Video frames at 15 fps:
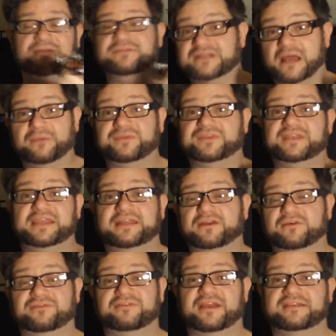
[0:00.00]
You don't see
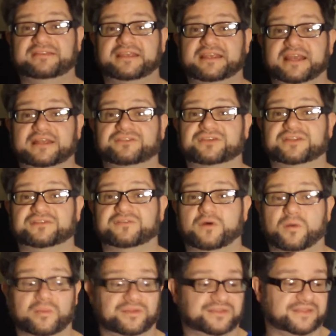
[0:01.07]
enough racing car
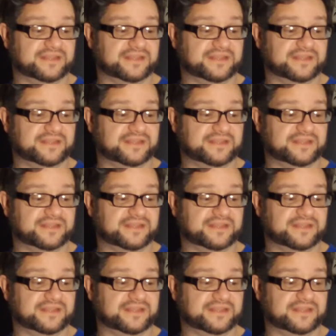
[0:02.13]
Transformers. I